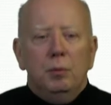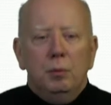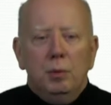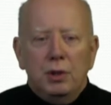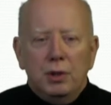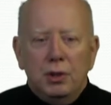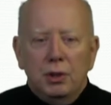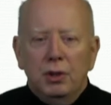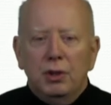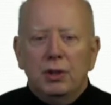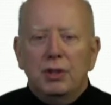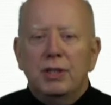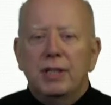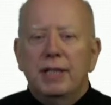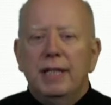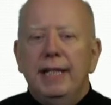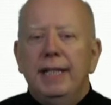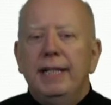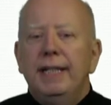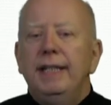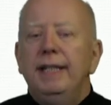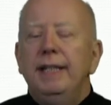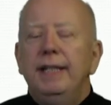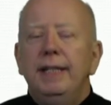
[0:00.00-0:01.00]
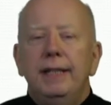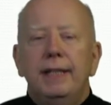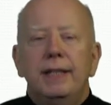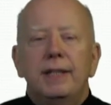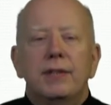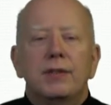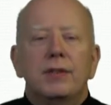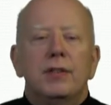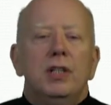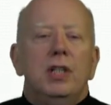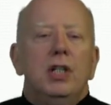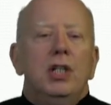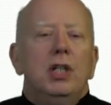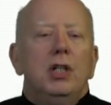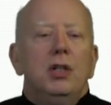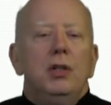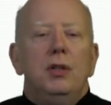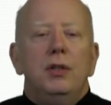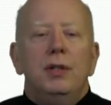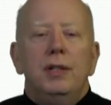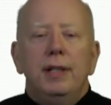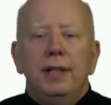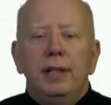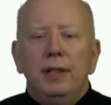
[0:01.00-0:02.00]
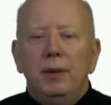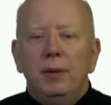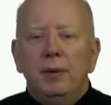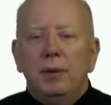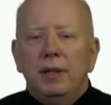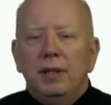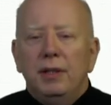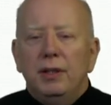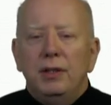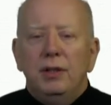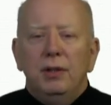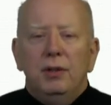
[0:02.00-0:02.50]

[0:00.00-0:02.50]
which looks like this, you're then going